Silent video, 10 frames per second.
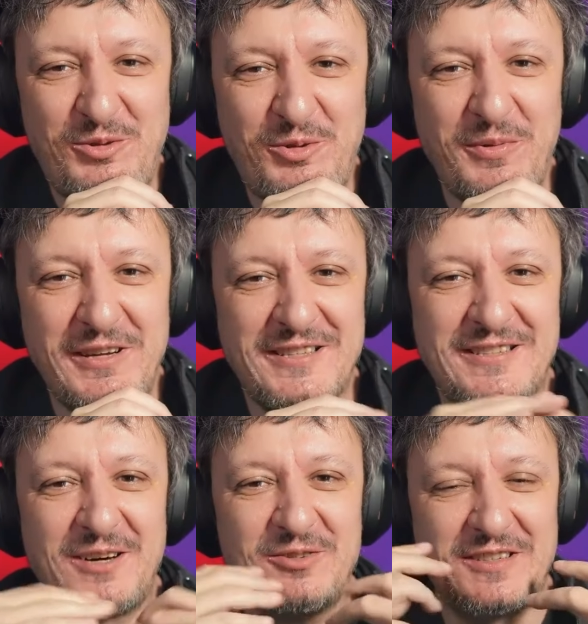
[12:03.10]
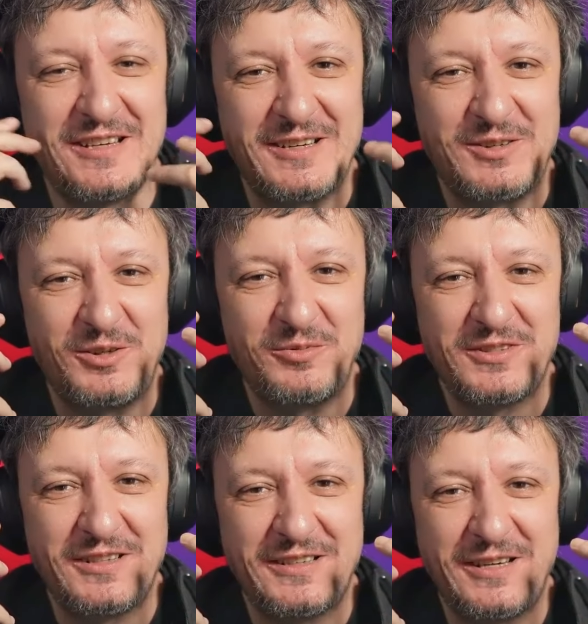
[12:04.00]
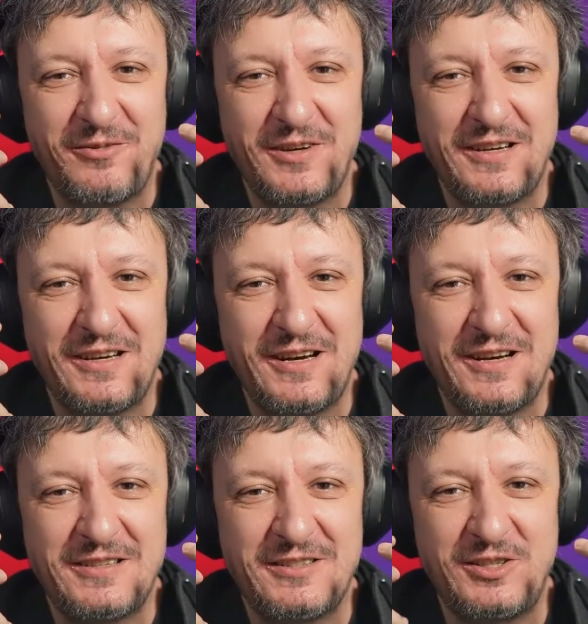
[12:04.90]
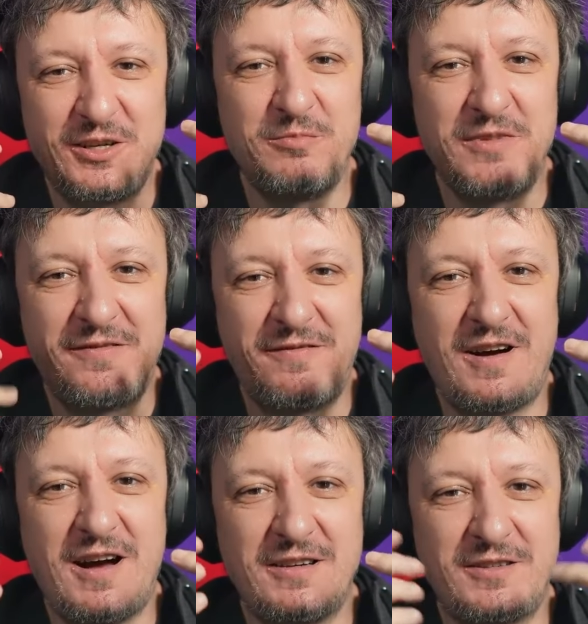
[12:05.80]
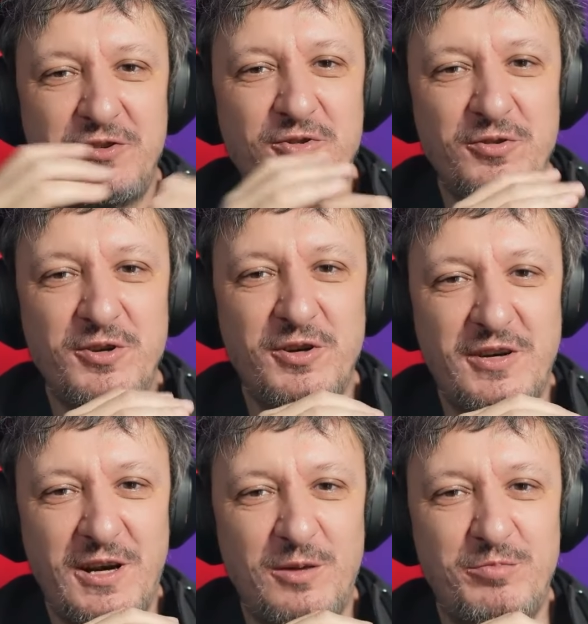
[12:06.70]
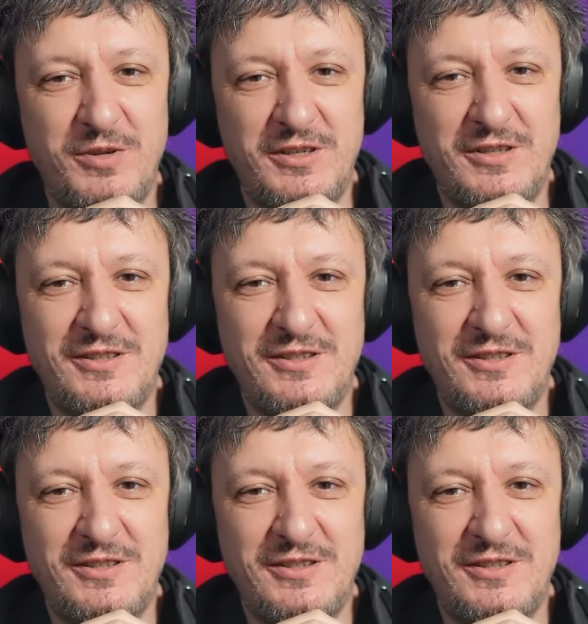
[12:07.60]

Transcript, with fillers: To me, that sounds like almost like having an extremely fast junior helper.